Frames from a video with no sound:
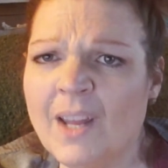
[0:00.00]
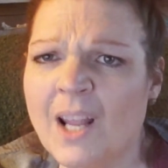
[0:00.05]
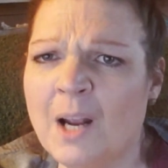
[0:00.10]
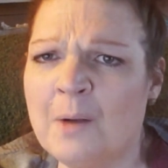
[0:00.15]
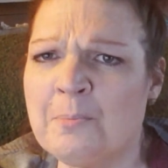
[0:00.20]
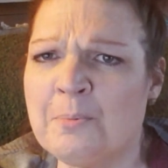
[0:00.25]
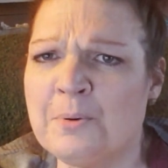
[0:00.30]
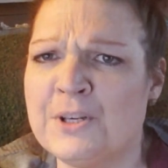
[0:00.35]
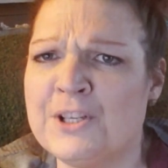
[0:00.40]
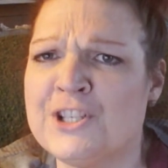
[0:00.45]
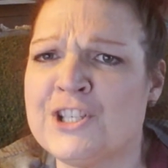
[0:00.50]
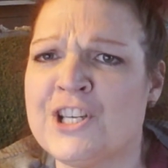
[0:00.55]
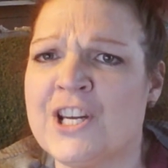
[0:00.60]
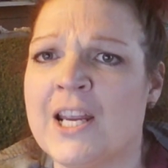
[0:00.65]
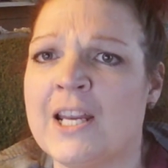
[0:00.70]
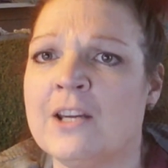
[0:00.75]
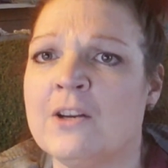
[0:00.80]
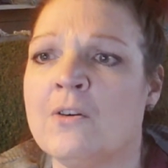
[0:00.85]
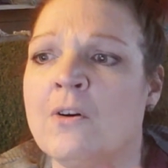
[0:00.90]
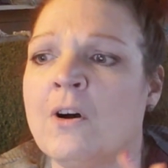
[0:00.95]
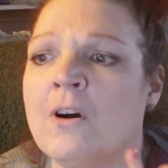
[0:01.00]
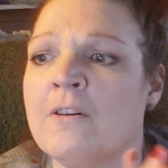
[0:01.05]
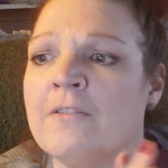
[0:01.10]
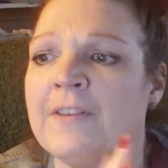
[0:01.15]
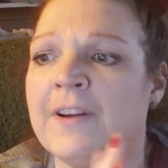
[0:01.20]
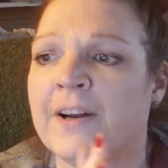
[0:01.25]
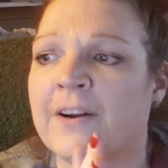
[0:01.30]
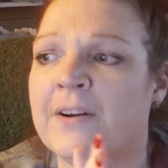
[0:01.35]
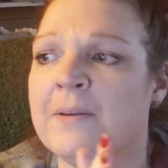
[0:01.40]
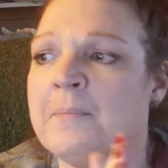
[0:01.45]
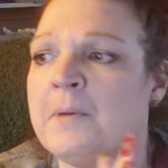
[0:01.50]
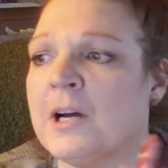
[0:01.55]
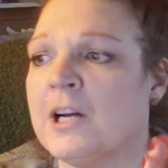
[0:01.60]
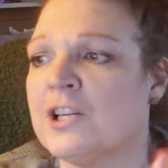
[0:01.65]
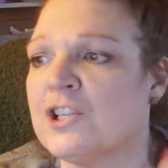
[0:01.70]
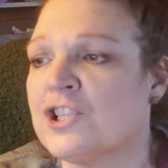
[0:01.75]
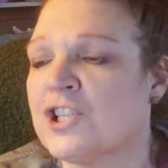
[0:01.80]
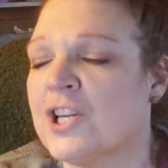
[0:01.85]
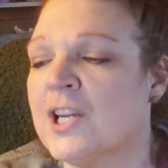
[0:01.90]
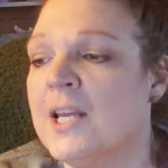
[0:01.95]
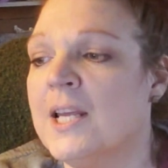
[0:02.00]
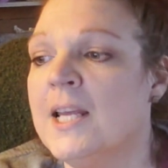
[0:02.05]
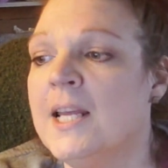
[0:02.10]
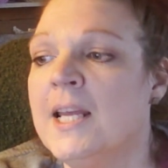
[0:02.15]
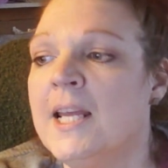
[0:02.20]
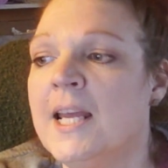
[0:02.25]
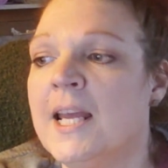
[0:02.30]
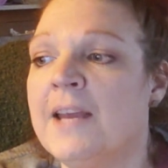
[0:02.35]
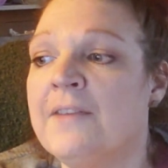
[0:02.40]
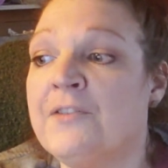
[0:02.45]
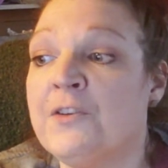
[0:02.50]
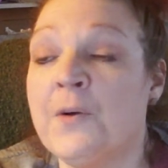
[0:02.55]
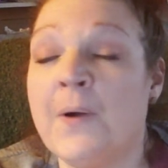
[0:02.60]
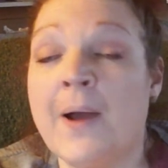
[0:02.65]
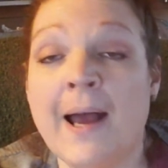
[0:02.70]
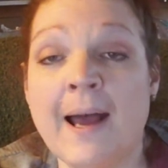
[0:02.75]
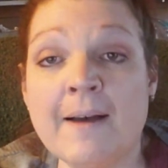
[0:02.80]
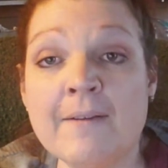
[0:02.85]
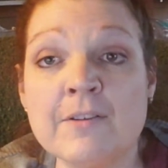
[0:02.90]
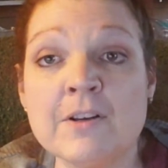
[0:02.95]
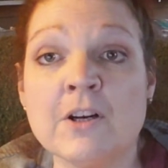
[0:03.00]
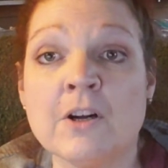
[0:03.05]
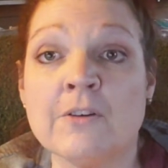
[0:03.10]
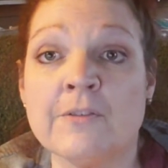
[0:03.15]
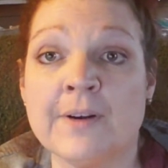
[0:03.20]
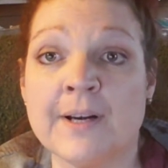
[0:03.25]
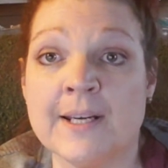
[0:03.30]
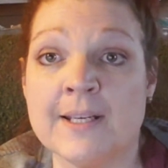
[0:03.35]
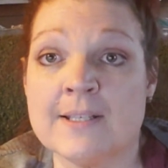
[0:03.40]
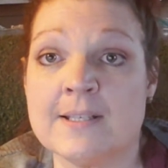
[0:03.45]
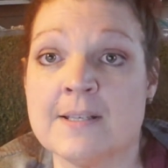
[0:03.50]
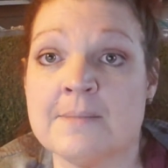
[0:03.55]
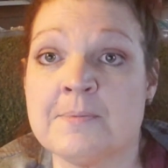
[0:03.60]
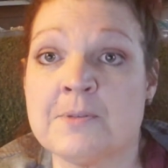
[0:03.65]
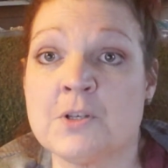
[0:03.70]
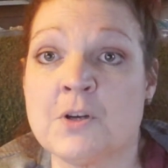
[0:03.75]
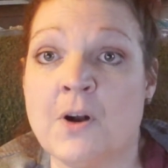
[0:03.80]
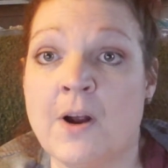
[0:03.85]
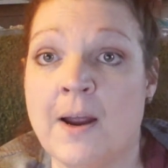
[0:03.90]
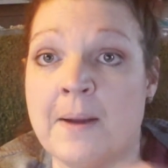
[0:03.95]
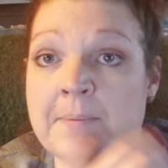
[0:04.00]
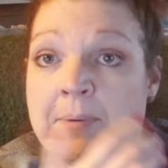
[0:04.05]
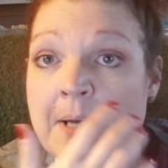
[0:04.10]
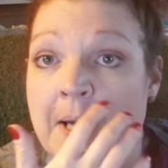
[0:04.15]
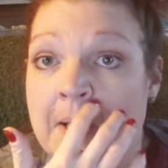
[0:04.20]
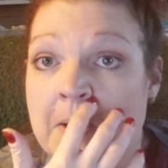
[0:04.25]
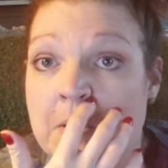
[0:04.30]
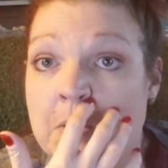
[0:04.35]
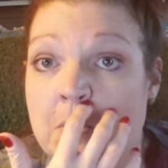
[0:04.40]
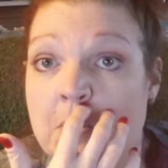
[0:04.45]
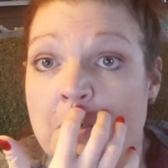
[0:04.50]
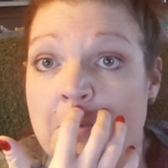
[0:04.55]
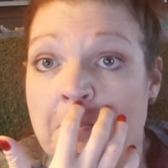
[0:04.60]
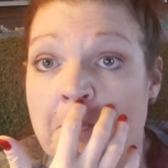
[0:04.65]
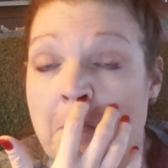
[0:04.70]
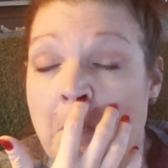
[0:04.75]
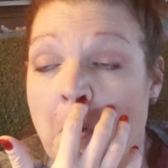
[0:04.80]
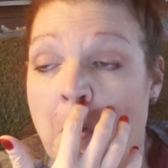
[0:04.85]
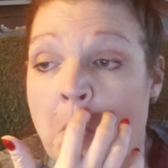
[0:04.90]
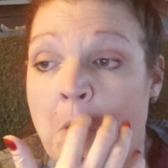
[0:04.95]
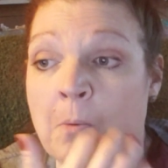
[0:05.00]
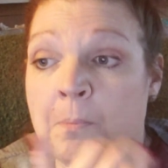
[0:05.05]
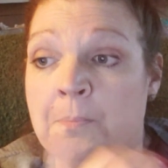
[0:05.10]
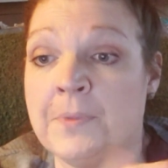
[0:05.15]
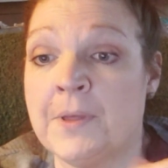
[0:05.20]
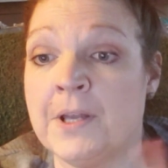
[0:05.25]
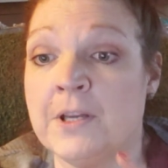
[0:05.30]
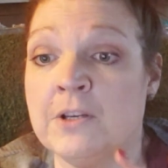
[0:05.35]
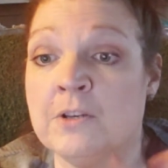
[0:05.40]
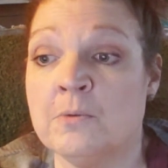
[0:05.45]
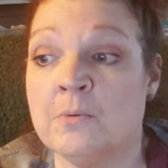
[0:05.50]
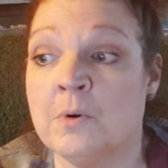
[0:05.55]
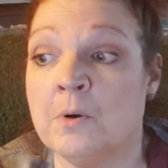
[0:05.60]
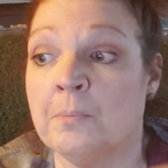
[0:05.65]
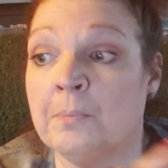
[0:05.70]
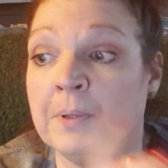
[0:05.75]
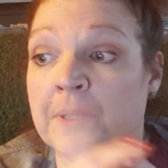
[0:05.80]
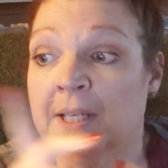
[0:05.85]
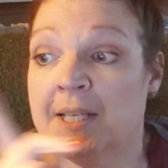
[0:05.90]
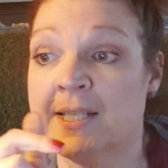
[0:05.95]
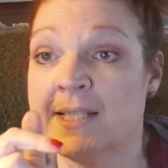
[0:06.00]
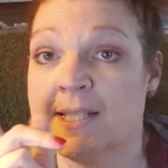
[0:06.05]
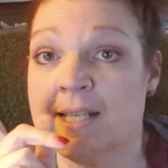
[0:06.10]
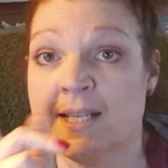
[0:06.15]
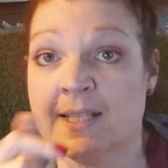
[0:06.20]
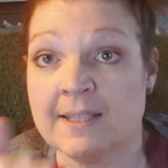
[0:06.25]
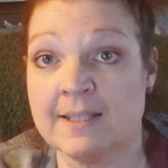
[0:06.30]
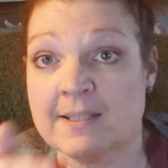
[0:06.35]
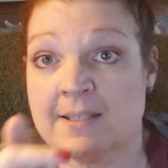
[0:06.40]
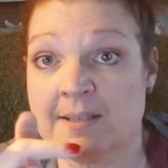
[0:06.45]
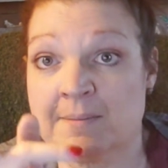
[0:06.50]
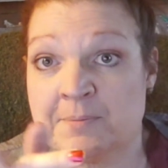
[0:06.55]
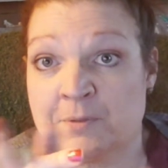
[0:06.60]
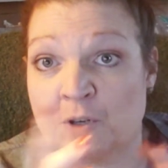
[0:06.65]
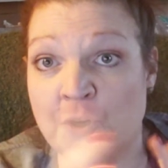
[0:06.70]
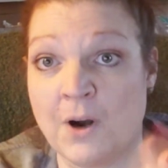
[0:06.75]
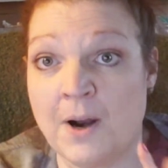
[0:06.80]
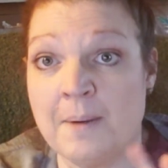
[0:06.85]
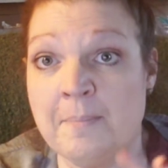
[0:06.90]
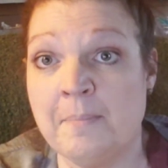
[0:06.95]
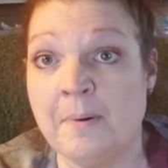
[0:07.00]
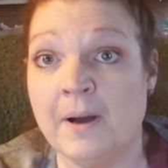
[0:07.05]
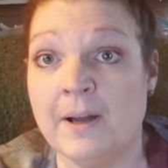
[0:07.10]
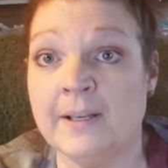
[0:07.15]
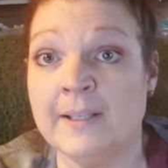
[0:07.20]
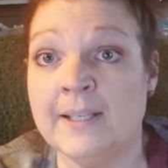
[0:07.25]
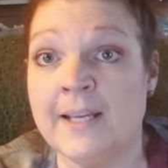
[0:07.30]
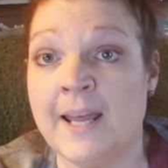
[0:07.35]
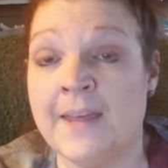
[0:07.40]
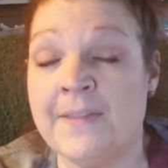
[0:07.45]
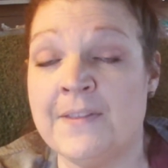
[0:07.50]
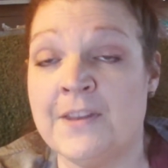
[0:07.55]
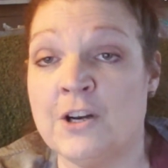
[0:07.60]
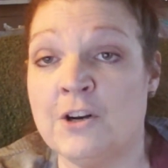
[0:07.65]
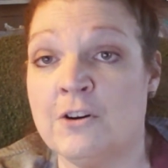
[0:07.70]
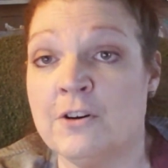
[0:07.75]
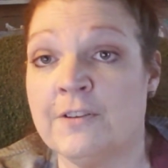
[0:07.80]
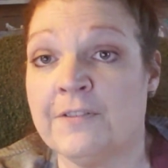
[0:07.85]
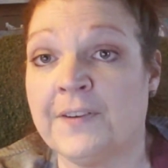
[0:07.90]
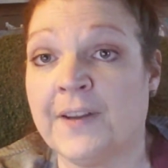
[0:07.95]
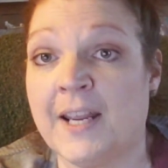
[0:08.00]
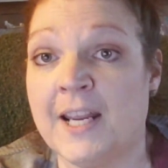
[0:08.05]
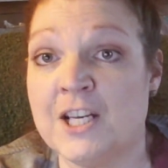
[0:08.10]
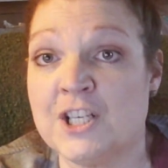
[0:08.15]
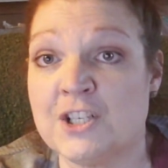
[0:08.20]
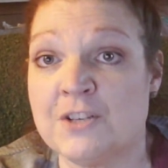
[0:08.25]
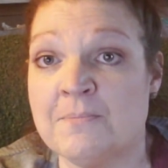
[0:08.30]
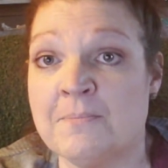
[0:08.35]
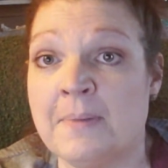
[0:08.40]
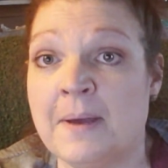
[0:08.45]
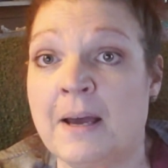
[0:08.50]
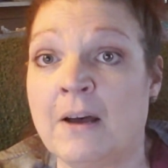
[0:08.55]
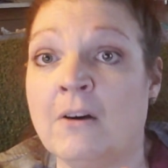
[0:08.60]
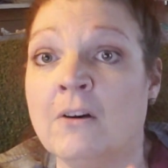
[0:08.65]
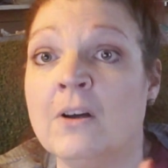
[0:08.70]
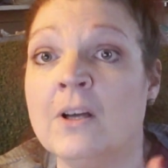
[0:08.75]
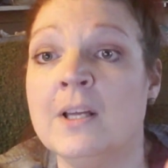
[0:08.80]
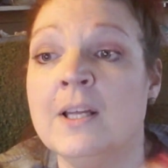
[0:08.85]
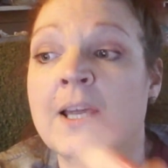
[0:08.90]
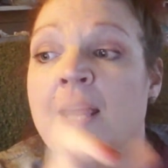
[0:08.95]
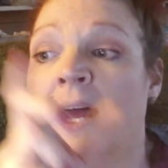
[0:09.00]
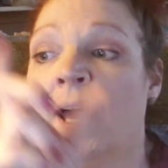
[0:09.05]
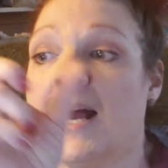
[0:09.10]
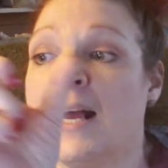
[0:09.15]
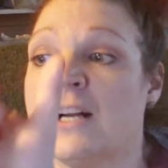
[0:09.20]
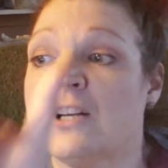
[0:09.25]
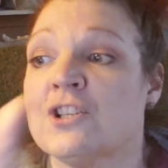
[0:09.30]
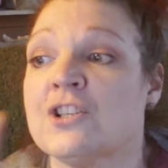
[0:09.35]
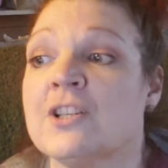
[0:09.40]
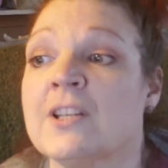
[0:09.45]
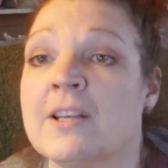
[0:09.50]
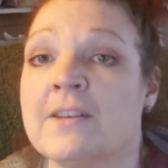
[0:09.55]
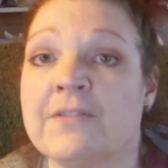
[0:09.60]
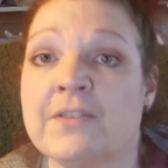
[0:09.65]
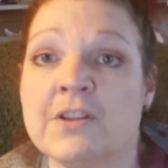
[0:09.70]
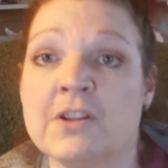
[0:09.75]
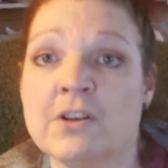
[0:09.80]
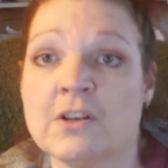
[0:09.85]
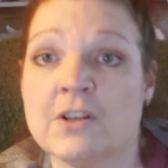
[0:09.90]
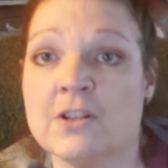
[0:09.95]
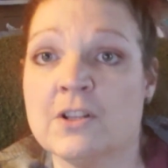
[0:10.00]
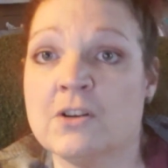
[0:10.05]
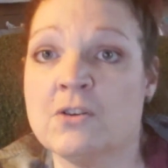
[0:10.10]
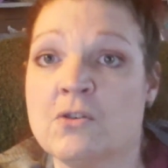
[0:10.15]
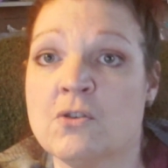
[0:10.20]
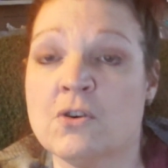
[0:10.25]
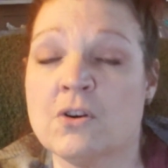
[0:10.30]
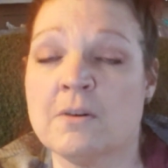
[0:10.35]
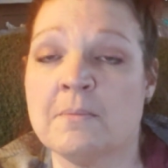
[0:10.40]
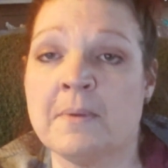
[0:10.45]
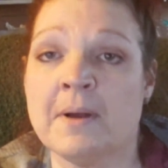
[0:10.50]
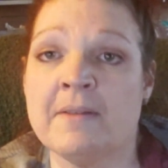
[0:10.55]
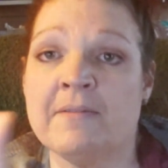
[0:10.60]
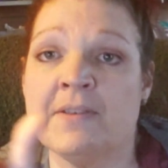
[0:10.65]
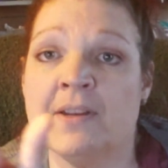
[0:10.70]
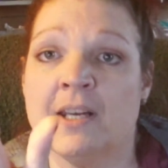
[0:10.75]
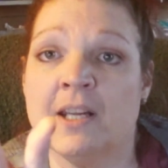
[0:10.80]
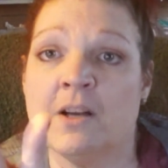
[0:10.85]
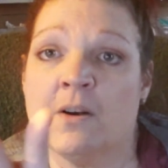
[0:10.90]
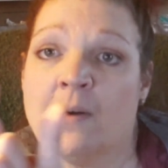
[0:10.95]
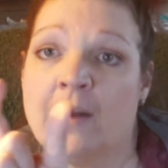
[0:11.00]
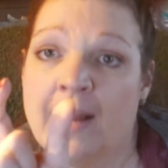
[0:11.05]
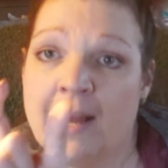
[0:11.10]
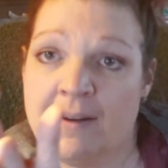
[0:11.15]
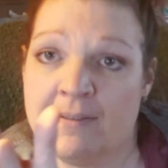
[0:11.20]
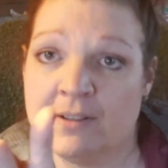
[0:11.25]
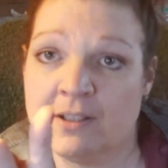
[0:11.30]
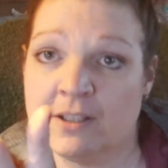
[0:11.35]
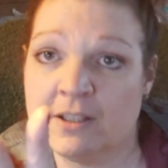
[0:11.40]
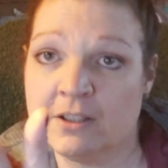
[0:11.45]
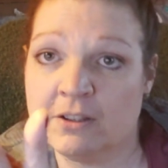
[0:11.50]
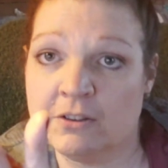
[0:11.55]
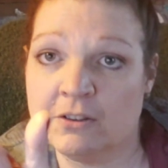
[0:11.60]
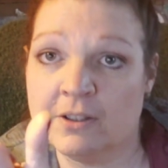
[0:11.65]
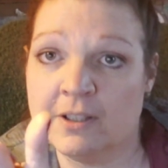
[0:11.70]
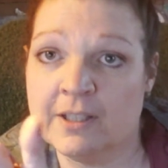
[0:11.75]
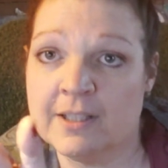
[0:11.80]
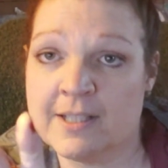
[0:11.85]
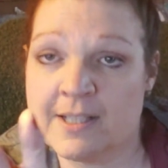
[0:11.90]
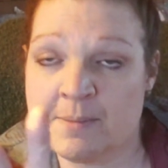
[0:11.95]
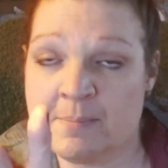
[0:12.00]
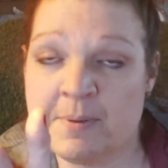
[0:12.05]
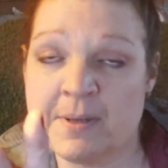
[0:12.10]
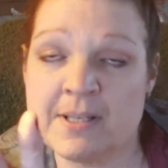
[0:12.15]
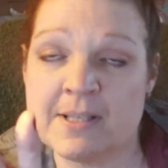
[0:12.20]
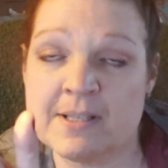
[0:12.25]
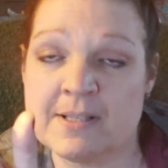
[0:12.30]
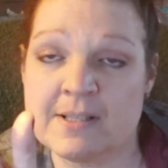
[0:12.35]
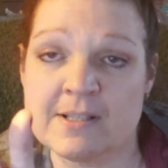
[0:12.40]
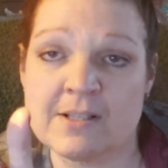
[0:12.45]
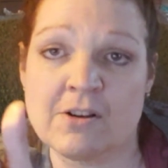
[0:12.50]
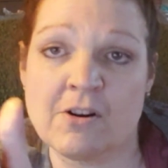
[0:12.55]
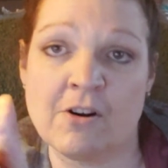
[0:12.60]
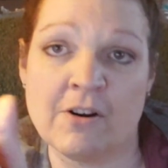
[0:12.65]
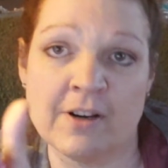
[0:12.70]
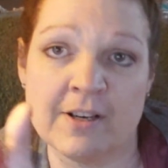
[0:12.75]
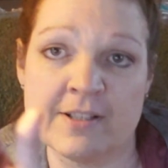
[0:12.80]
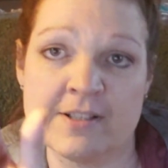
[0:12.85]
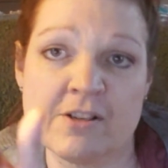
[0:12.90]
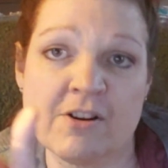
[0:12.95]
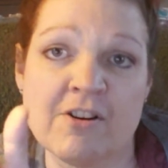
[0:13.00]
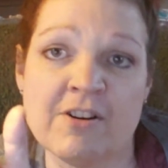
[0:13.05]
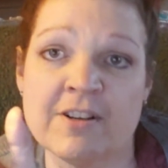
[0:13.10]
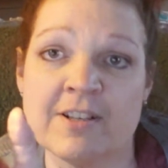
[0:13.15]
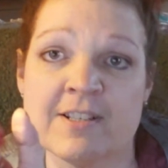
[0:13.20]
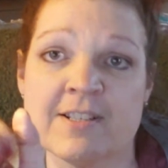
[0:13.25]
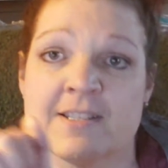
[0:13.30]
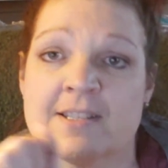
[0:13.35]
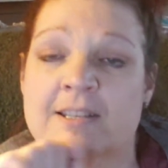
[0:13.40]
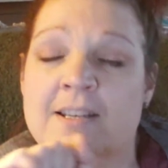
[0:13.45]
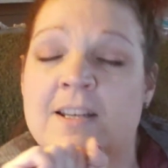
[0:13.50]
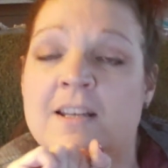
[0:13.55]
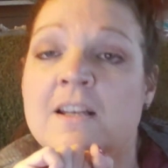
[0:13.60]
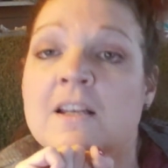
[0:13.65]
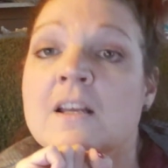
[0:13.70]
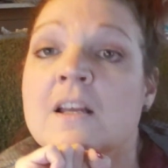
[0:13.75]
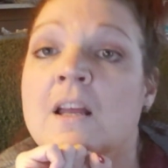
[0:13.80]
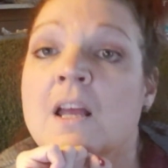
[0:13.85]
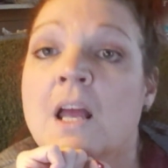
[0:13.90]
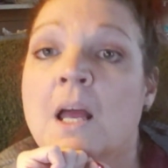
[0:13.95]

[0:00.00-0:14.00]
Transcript: I appreciate you all very much. If you haven't already subscribed, I do hope that you will please hit the subscribe button and the notification bell. Actually, if you look in the corner of my video, I have a little, it's a business card. It's hard to see.